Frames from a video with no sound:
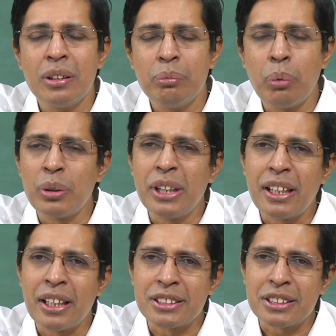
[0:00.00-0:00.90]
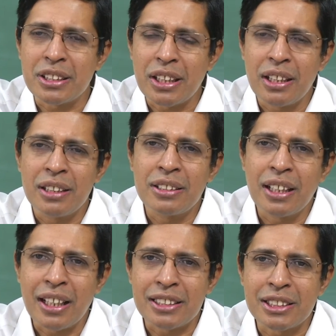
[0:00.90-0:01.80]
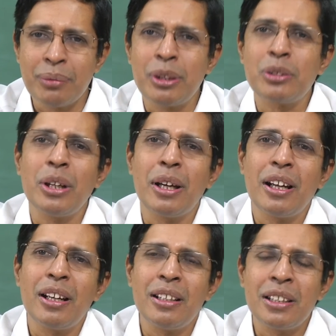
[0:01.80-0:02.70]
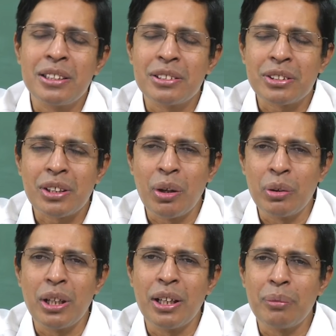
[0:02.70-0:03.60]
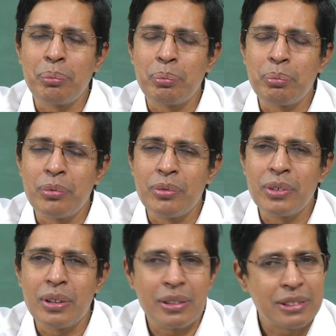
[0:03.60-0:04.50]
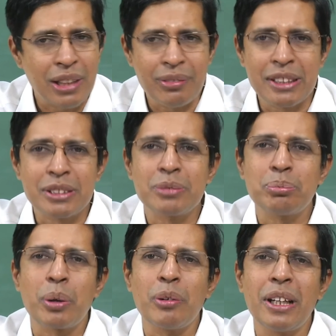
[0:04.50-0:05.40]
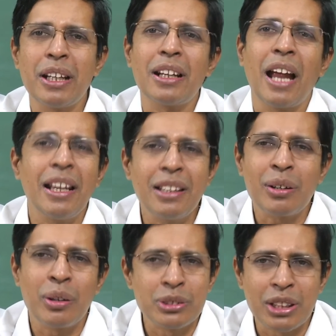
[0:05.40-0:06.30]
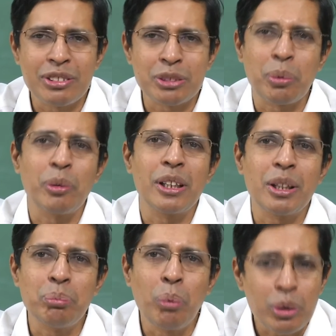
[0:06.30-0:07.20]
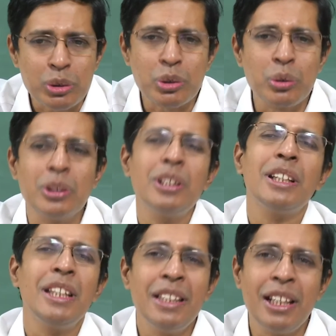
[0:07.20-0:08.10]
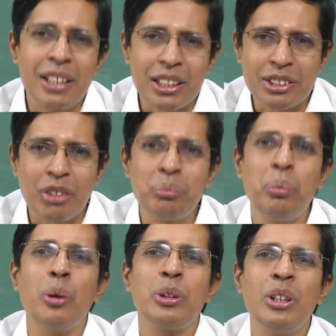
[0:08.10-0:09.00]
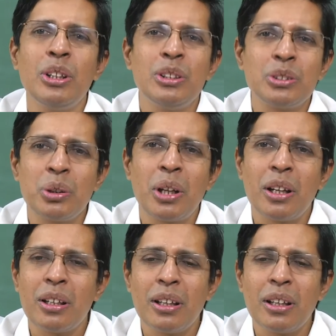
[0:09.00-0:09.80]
Both the customer to a cloud service provider and the cloud service provider, both should, in the interest of both, should